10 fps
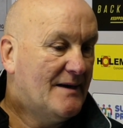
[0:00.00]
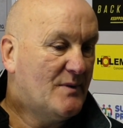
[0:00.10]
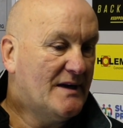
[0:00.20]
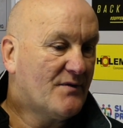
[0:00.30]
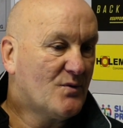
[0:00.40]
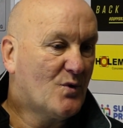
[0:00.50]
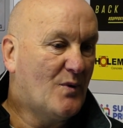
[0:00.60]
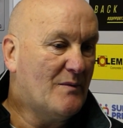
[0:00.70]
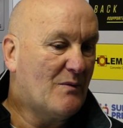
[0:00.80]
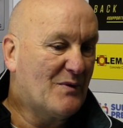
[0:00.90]
We never know
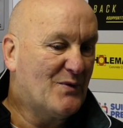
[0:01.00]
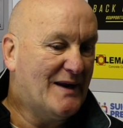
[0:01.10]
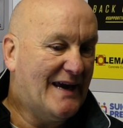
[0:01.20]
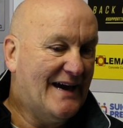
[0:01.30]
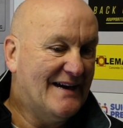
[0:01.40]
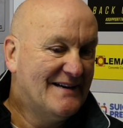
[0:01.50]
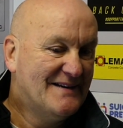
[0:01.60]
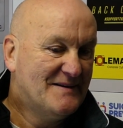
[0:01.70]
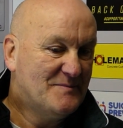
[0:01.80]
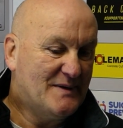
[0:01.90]
quite what we're going to get.
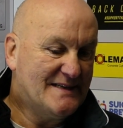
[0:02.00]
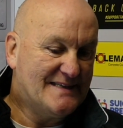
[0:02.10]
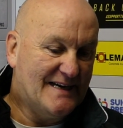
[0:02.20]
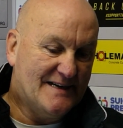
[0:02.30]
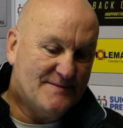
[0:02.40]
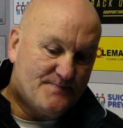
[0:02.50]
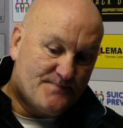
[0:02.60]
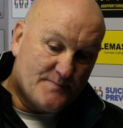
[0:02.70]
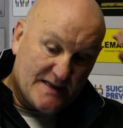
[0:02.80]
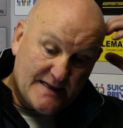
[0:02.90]
But
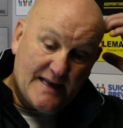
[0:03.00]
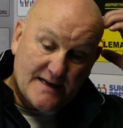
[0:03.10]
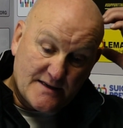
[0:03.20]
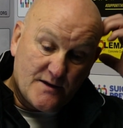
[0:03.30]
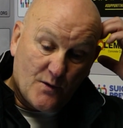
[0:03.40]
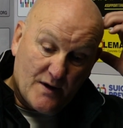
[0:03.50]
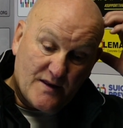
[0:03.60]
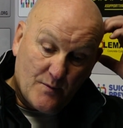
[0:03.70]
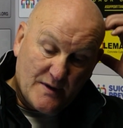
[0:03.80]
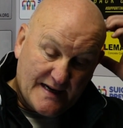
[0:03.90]
today, is the one
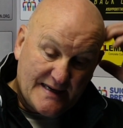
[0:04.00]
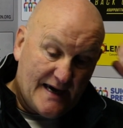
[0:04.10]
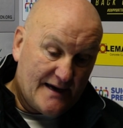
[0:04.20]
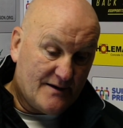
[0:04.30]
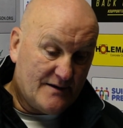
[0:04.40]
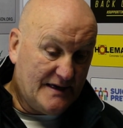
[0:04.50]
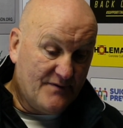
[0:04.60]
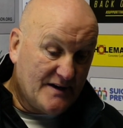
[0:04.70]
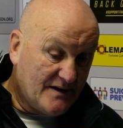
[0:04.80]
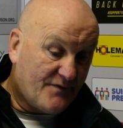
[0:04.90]
thing we did get,
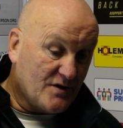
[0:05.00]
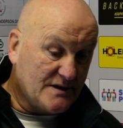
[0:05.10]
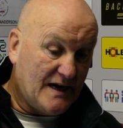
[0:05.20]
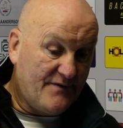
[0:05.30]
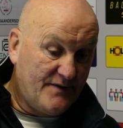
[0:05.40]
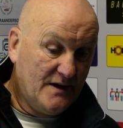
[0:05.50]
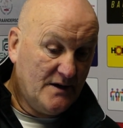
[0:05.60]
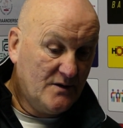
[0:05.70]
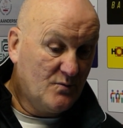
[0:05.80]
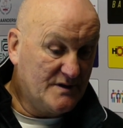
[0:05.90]
even in the first half,
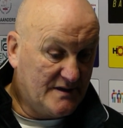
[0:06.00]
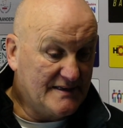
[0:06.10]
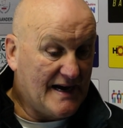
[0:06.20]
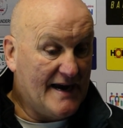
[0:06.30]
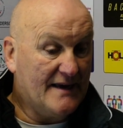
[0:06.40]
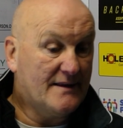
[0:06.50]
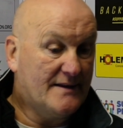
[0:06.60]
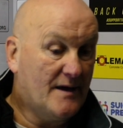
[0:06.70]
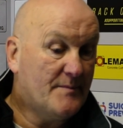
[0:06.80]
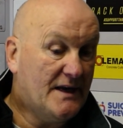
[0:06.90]
was desire and
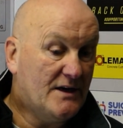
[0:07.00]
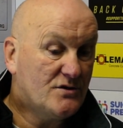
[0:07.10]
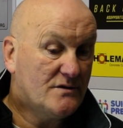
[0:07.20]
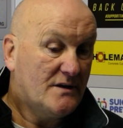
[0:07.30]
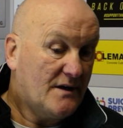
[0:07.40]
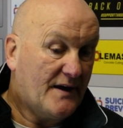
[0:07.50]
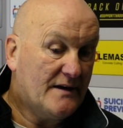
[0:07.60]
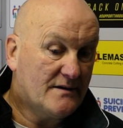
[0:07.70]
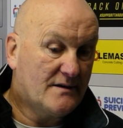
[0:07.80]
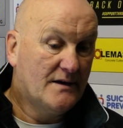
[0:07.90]
determination. And I
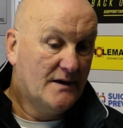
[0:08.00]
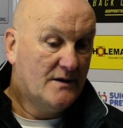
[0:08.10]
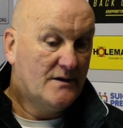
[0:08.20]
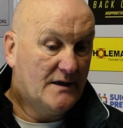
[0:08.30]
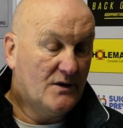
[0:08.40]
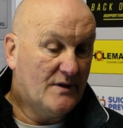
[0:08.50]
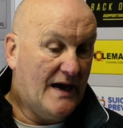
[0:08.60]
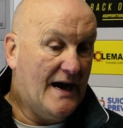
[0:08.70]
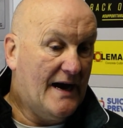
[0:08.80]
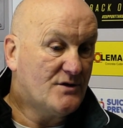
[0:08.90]
think,
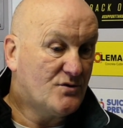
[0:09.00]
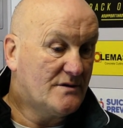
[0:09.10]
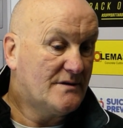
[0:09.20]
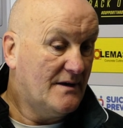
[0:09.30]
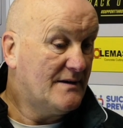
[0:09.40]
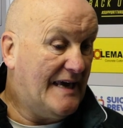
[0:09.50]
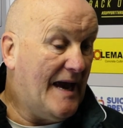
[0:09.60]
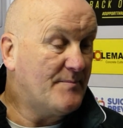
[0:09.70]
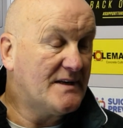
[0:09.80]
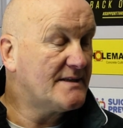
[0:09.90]
that attitude
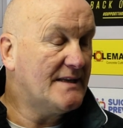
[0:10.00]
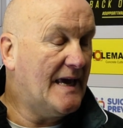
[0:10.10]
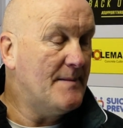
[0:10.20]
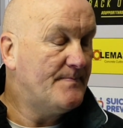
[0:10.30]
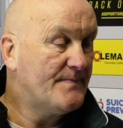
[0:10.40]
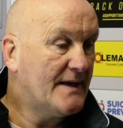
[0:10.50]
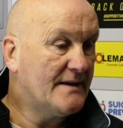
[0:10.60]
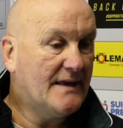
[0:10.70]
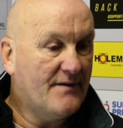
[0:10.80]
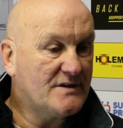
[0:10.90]
kept us in the game
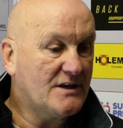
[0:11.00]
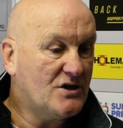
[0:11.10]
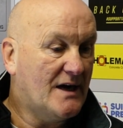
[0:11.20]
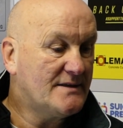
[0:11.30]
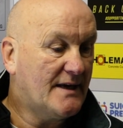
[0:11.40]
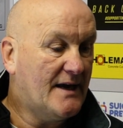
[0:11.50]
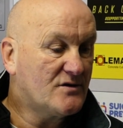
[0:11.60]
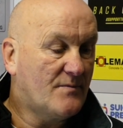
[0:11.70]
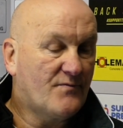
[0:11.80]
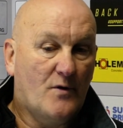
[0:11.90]
and gave us a chance to get
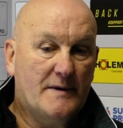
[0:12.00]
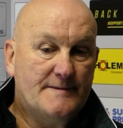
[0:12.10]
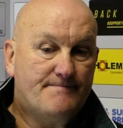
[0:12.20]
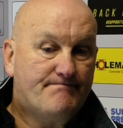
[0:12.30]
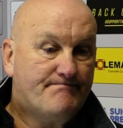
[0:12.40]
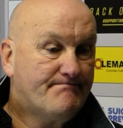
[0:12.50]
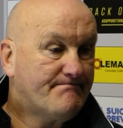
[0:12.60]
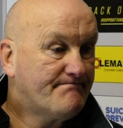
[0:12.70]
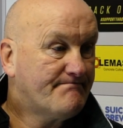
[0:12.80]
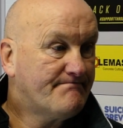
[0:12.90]
something from
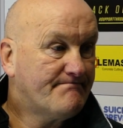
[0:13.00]
it.